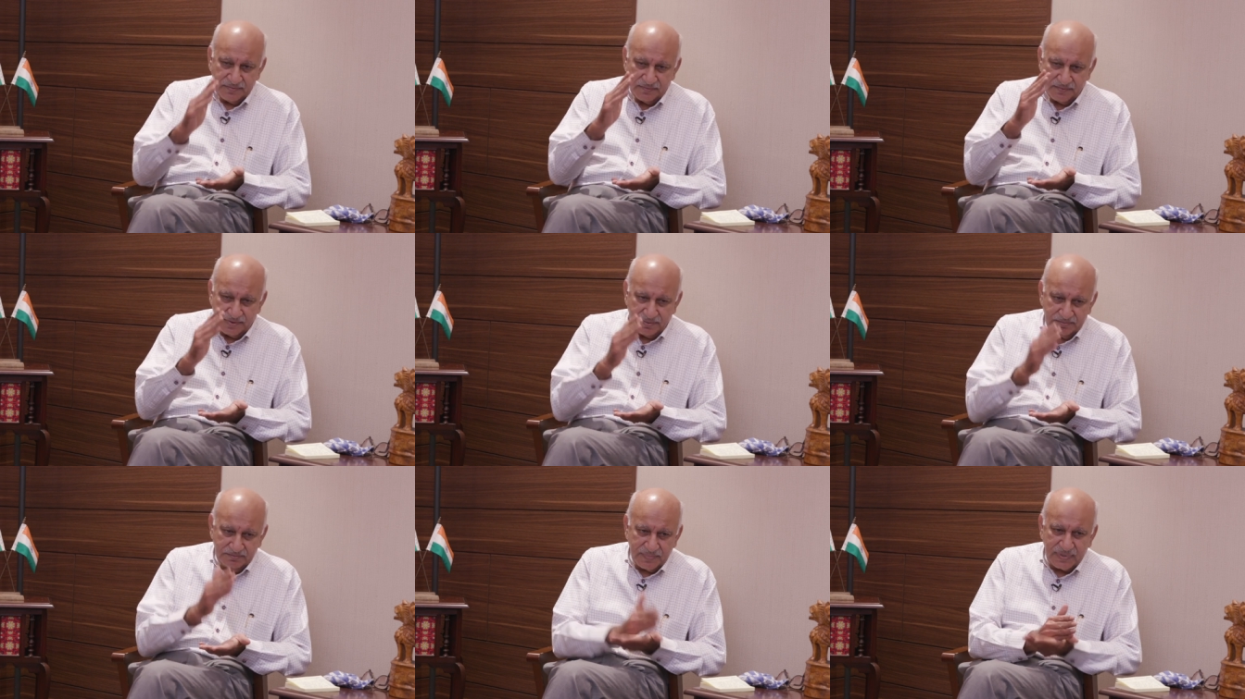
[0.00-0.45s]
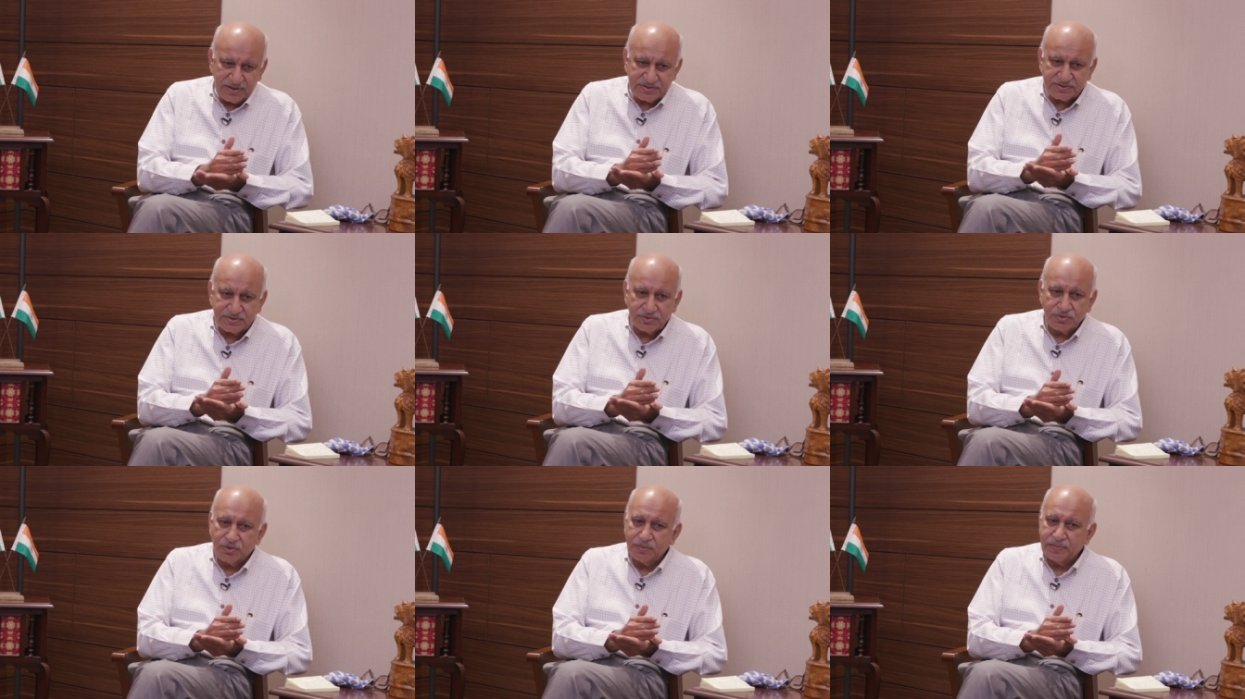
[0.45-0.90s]
we
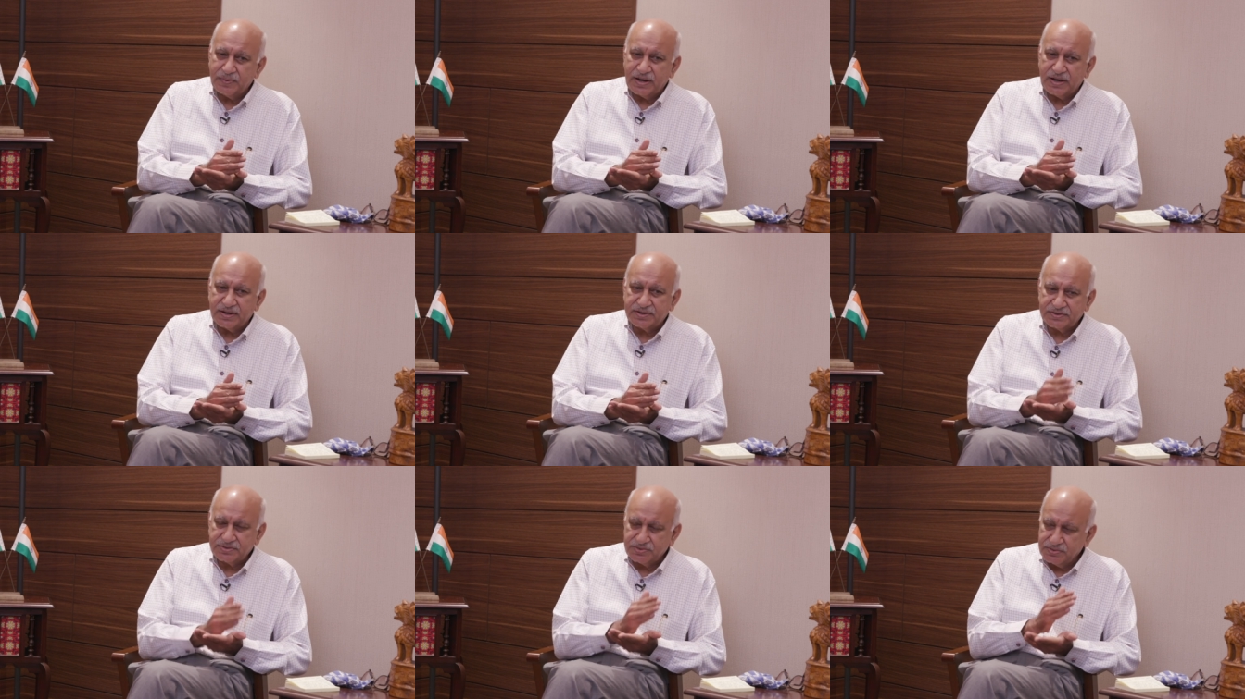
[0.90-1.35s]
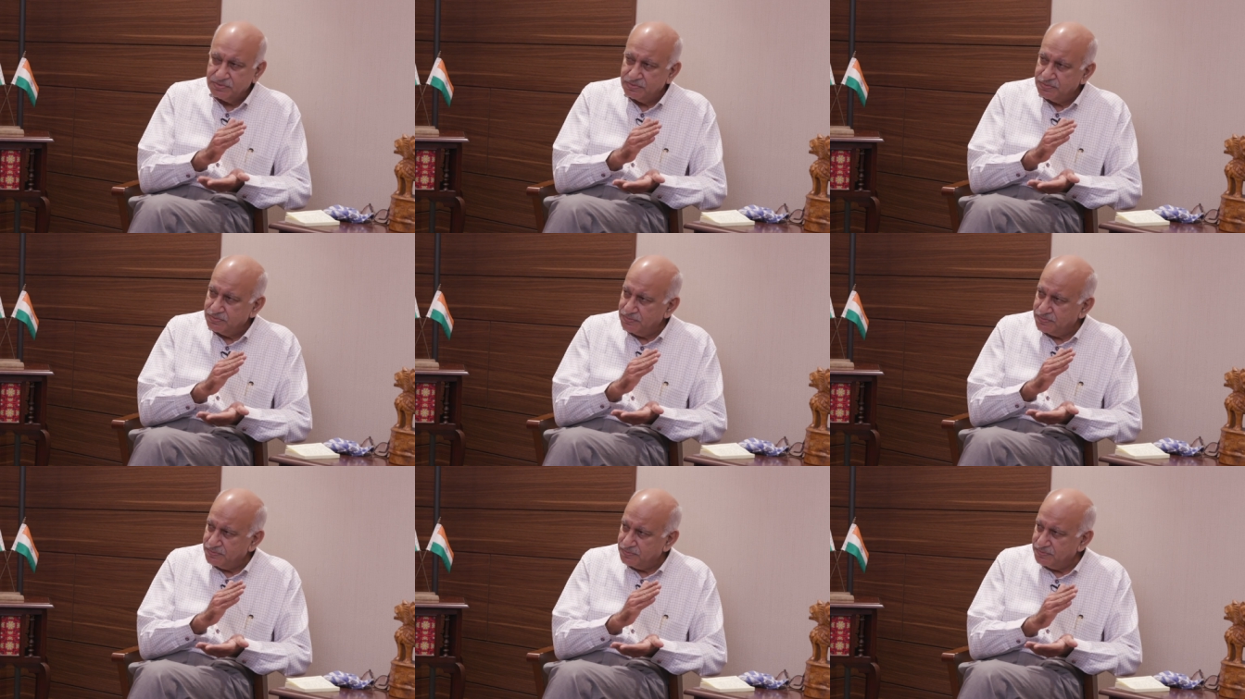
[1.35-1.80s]
must go back
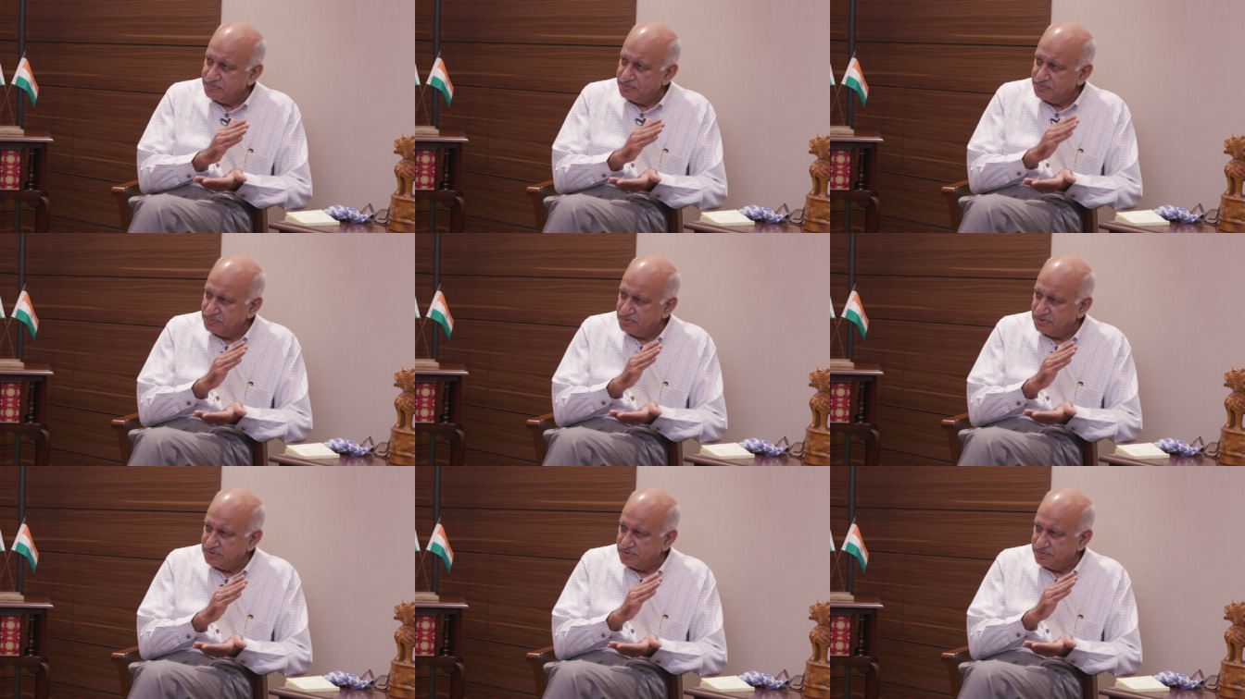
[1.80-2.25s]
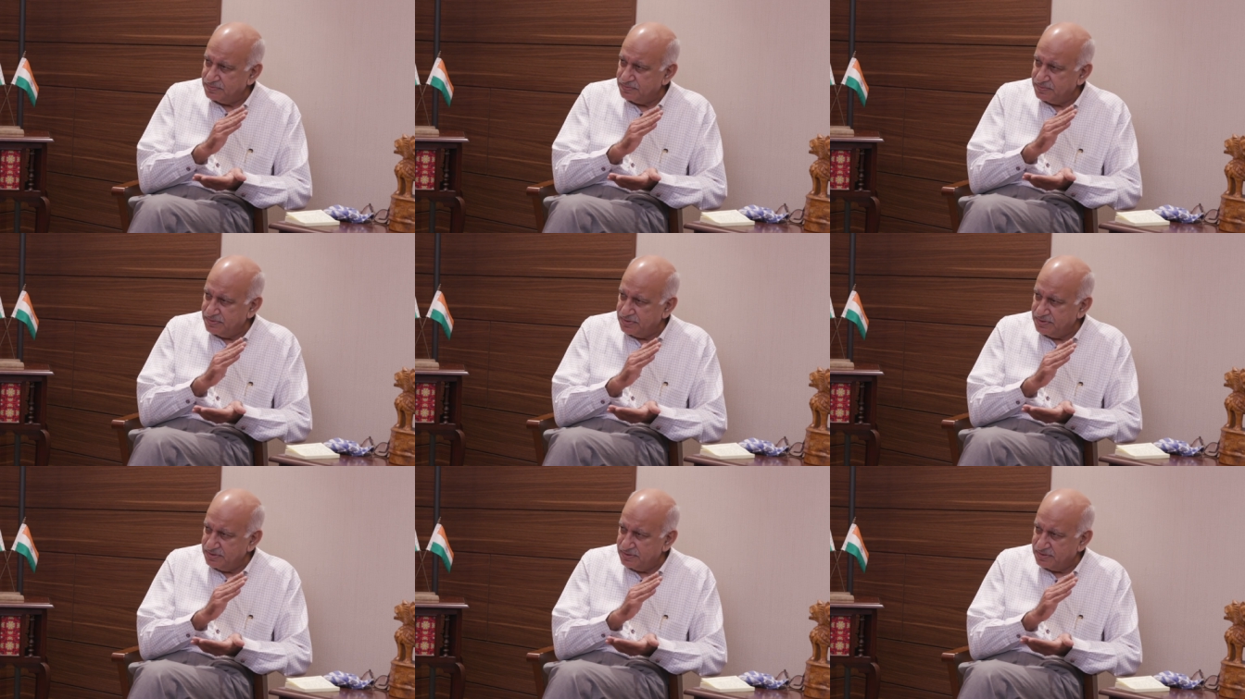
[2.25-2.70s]
to the
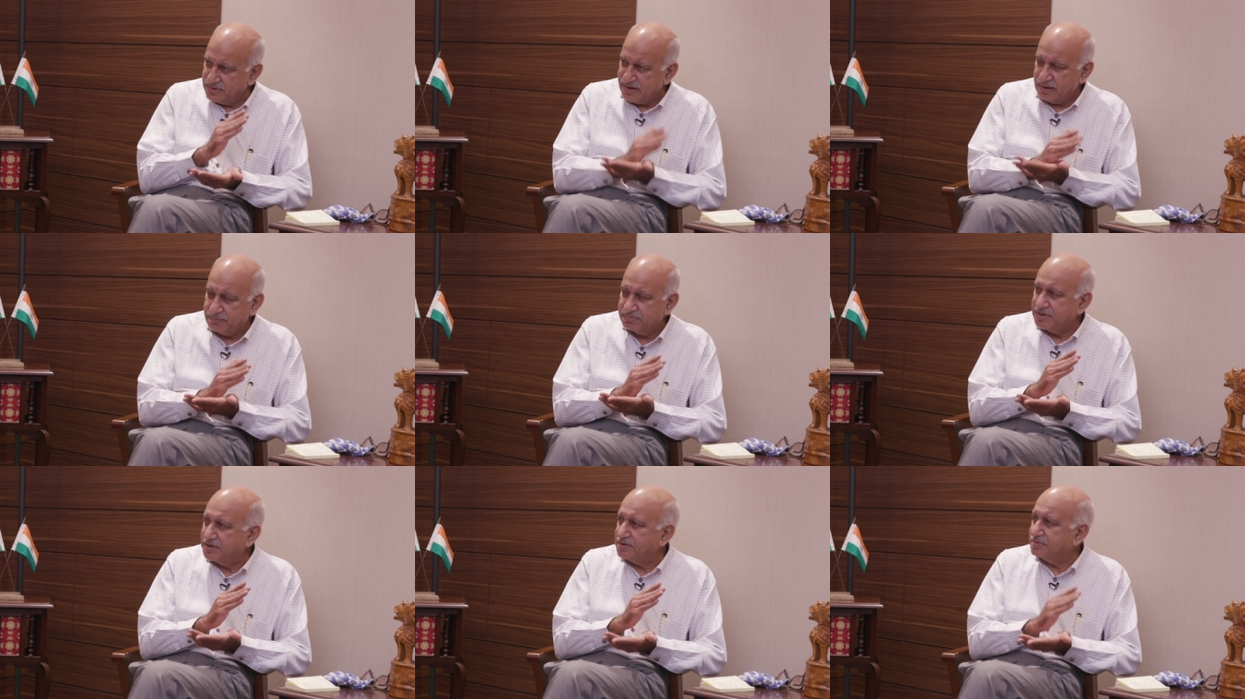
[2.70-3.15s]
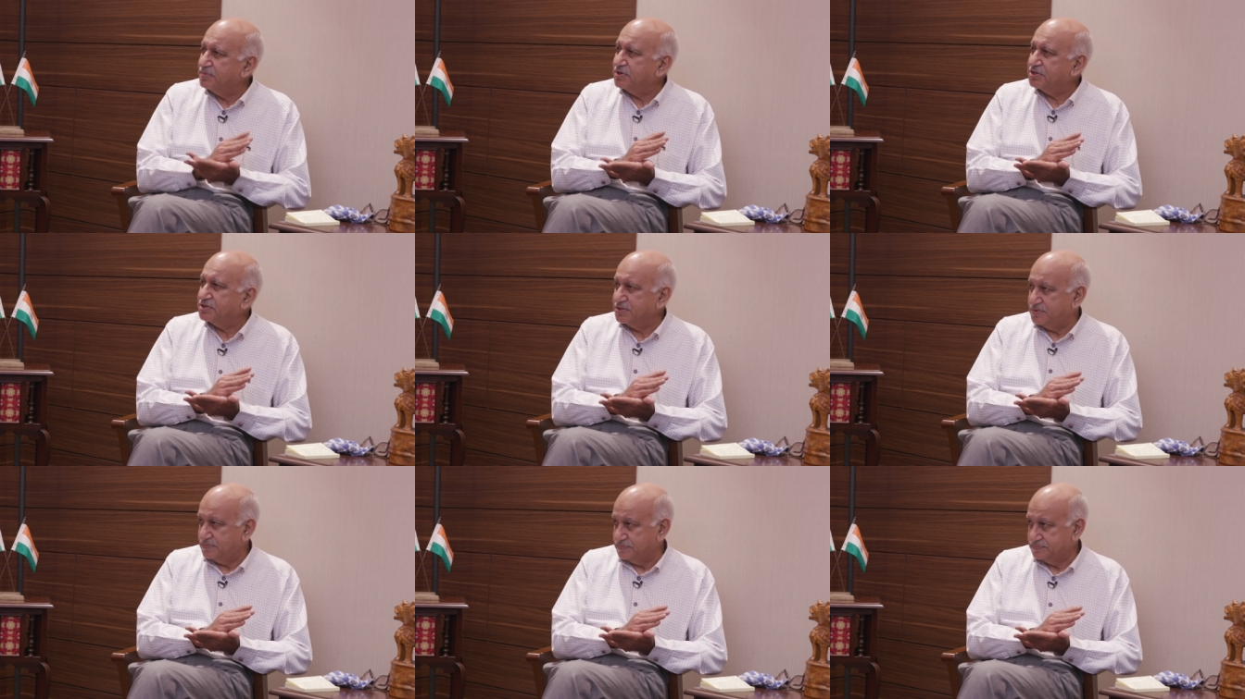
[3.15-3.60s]
cabinet
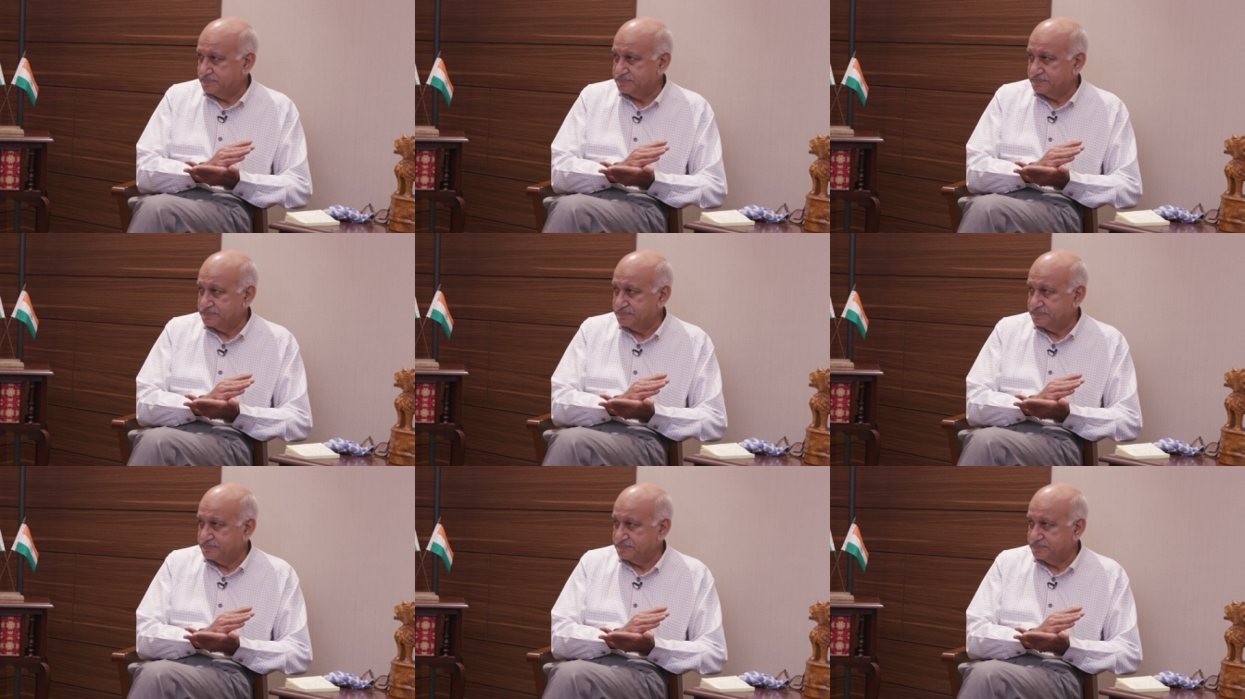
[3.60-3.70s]
mission.